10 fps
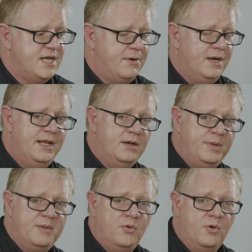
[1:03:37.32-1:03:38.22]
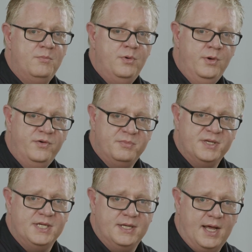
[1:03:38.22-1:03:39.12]
now a little bit more
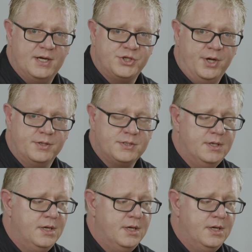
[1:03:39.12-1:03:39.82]
movement in that shot.